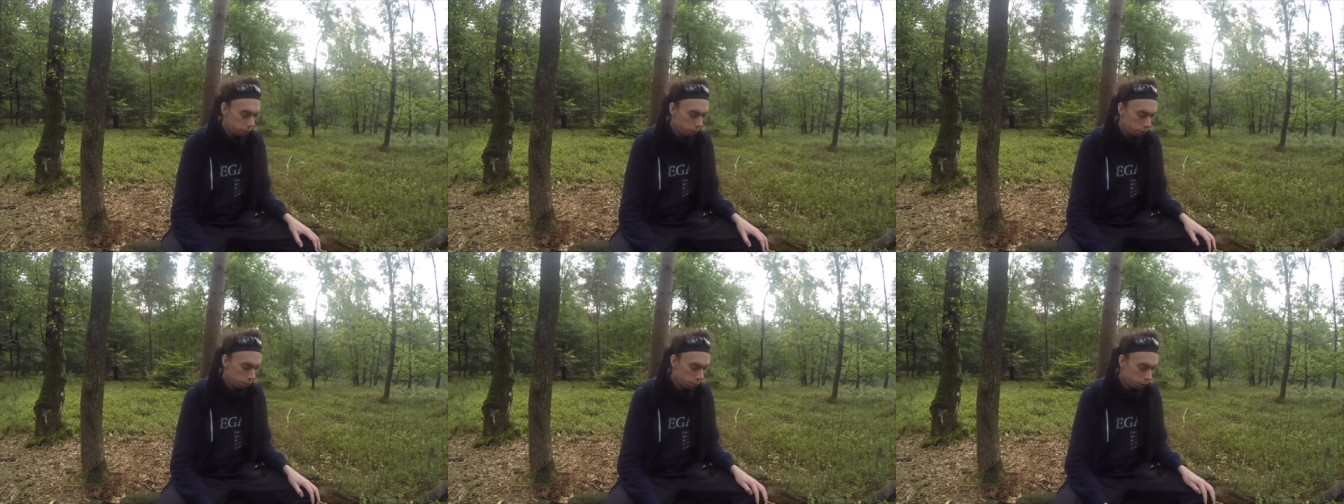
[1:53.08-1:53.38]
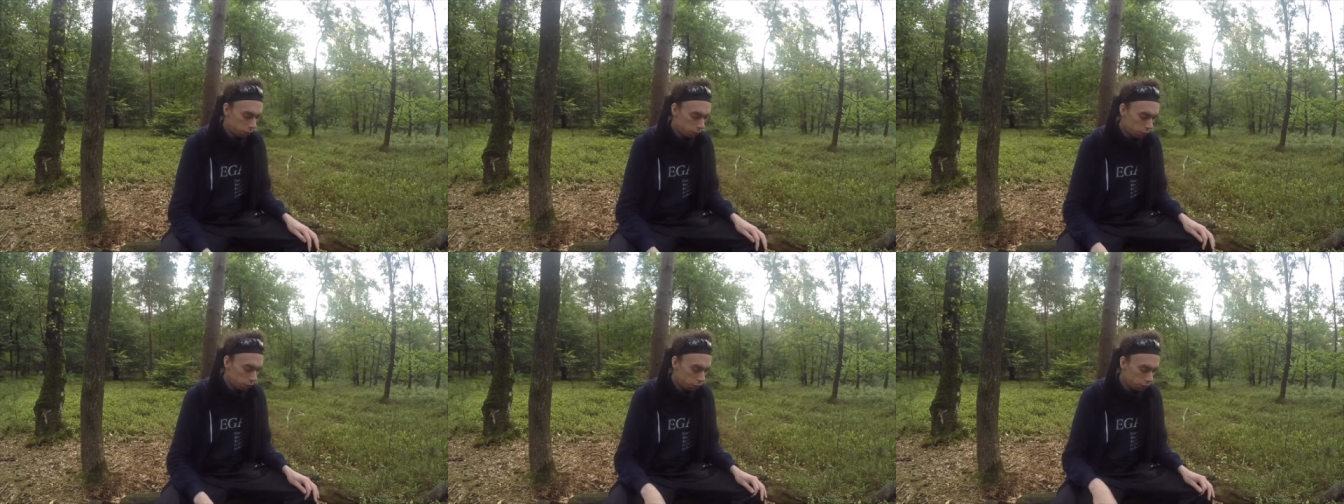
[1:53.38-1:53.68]

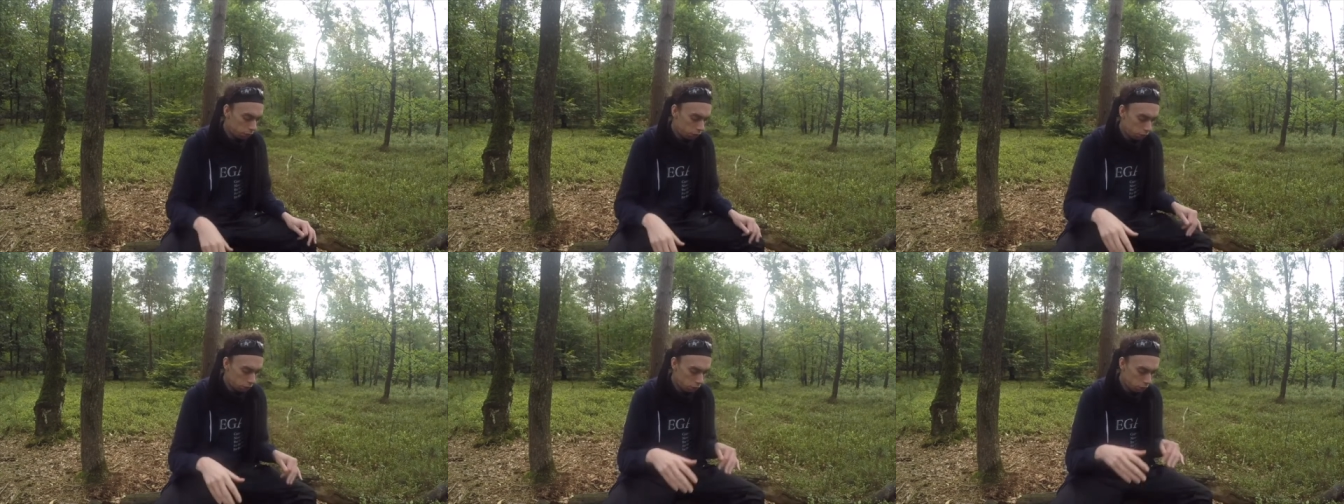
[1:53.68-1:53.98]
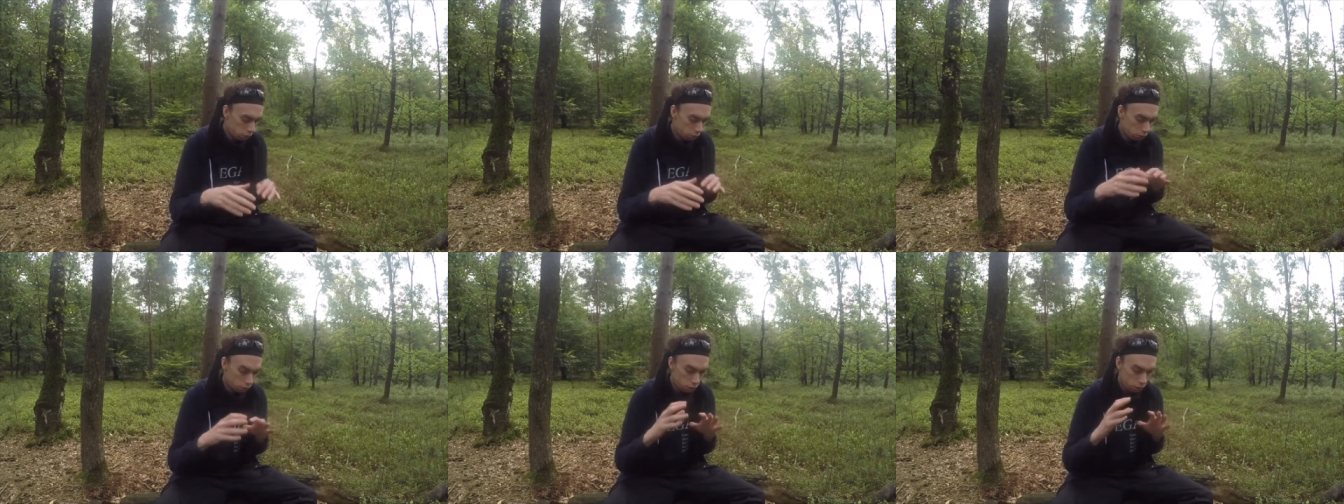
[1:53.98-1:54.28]
because the
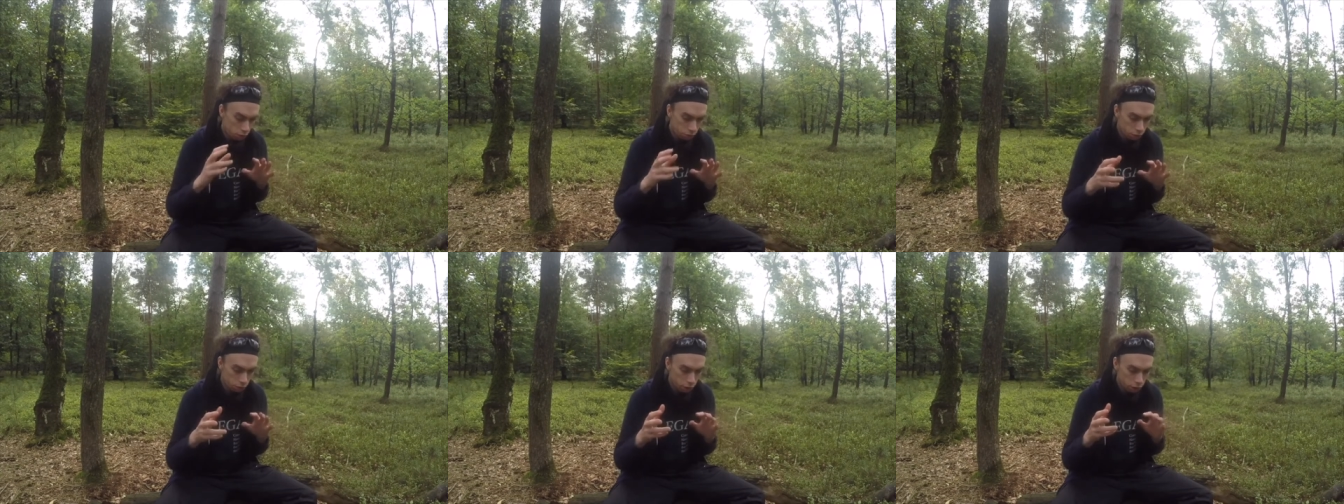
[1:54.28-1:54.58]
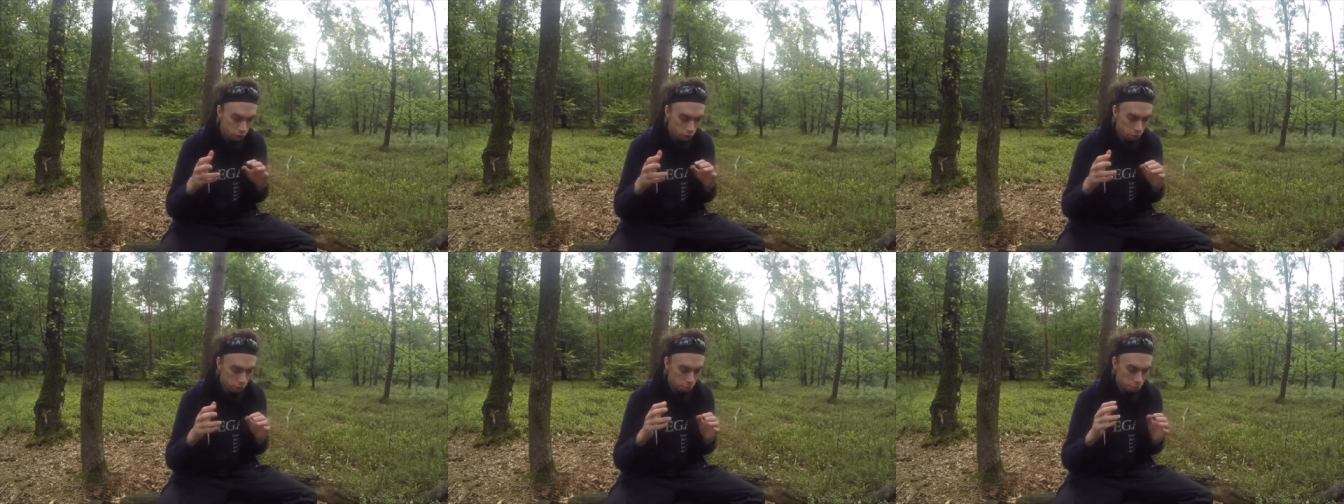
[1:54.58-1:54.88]
difference
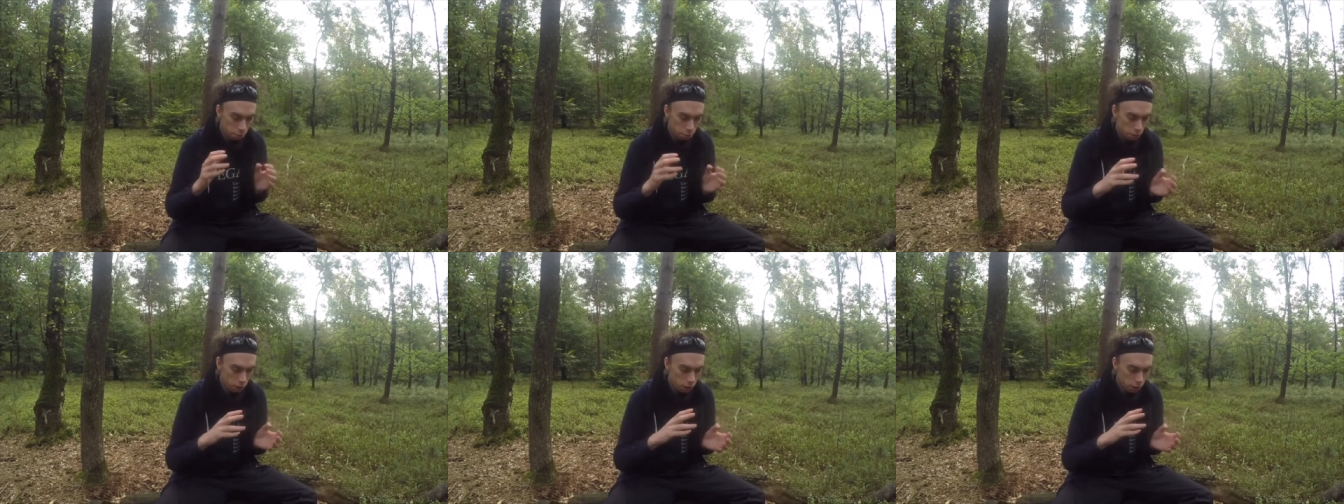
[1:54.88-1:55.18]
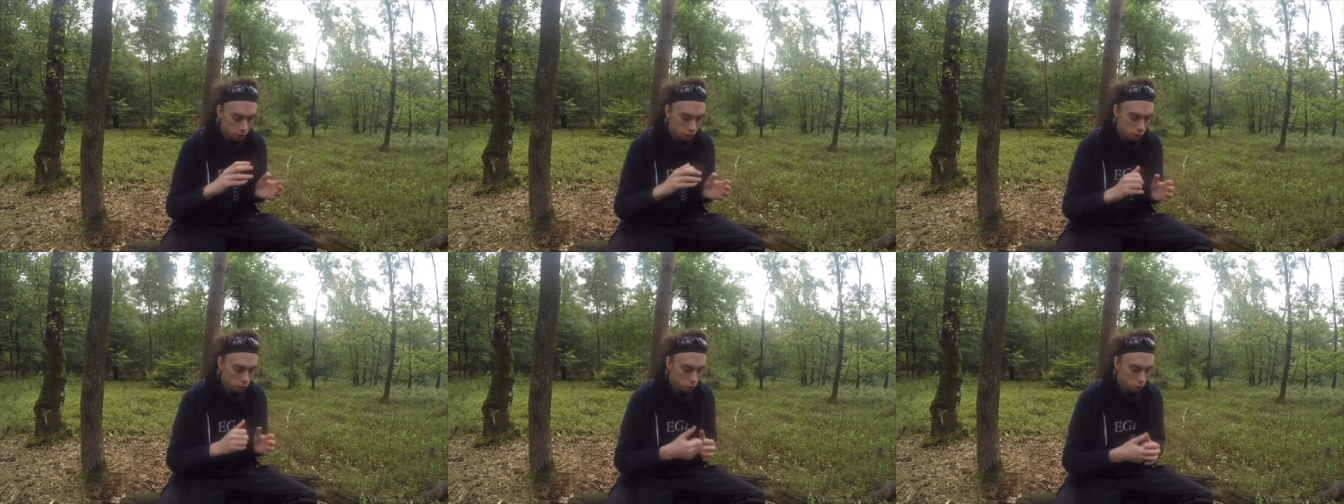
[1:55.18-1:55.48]
in
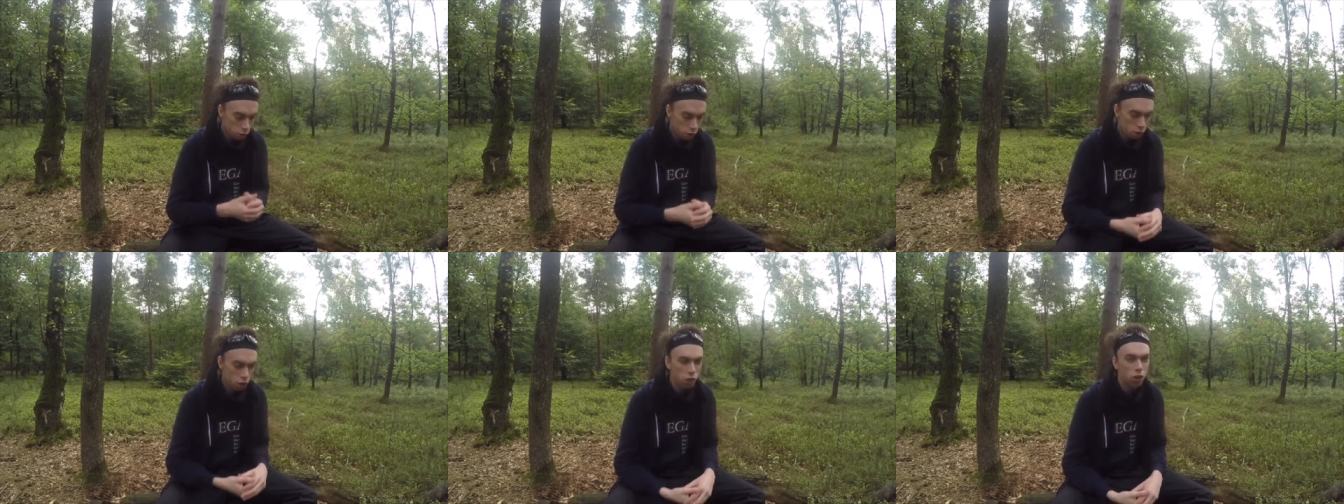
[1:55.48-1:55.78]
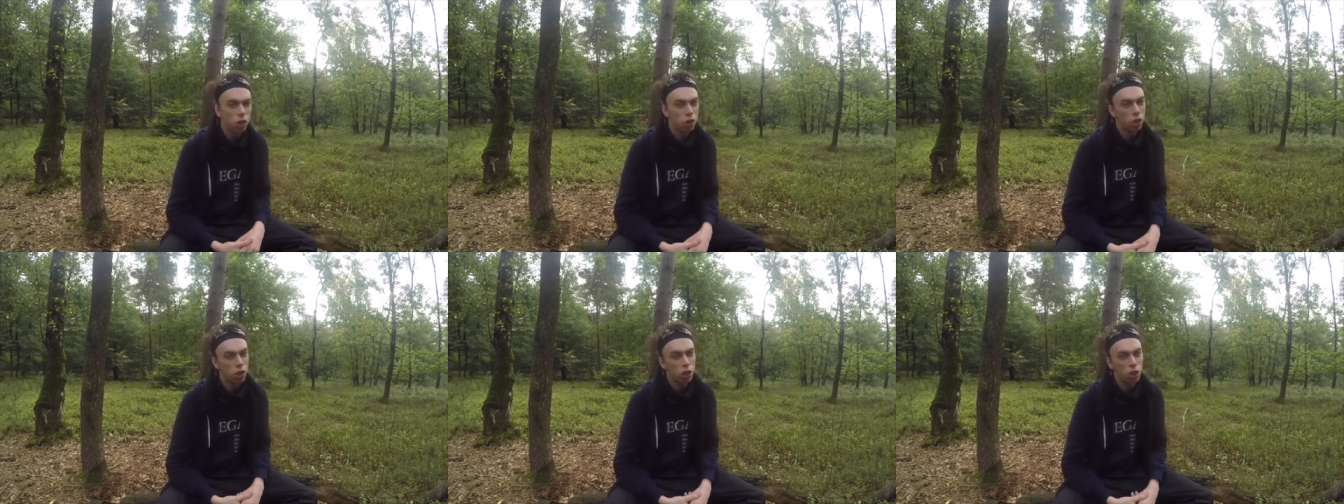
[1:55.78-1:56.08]
brain
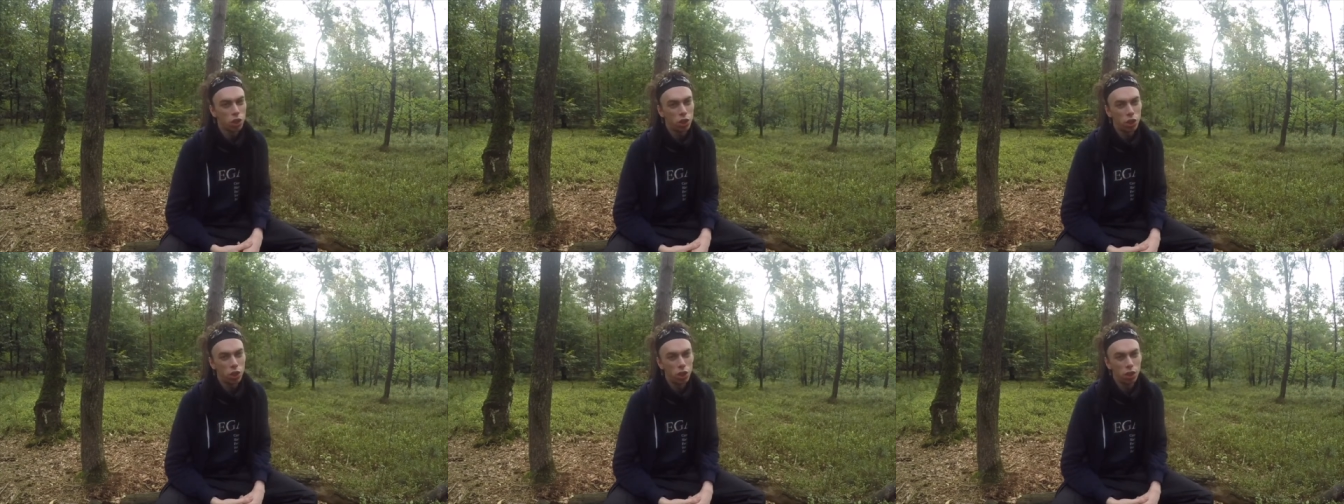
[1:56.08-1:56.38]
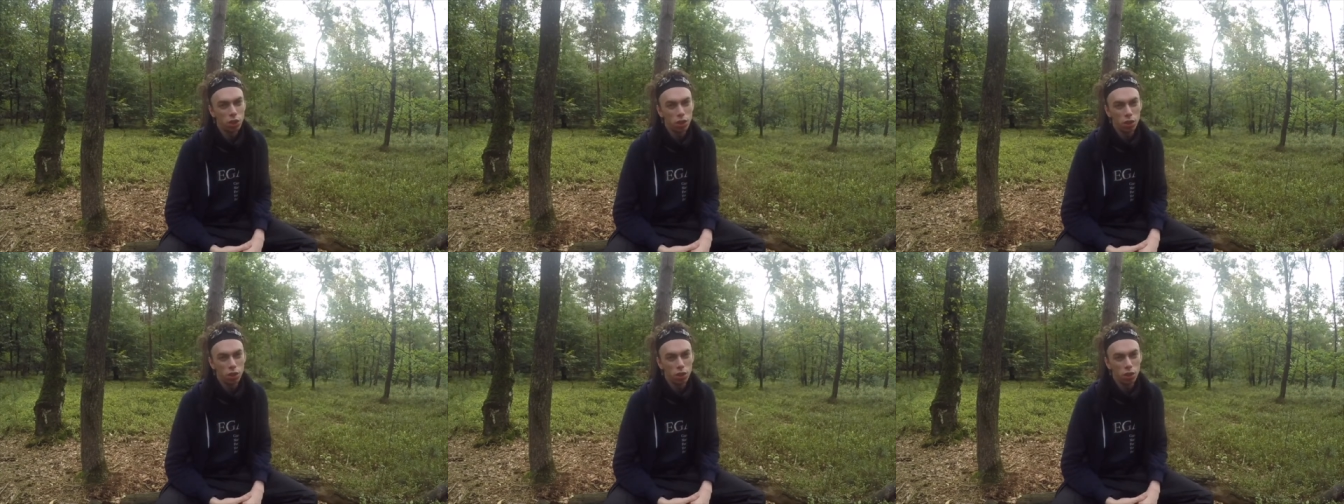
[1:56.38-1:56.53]
structure is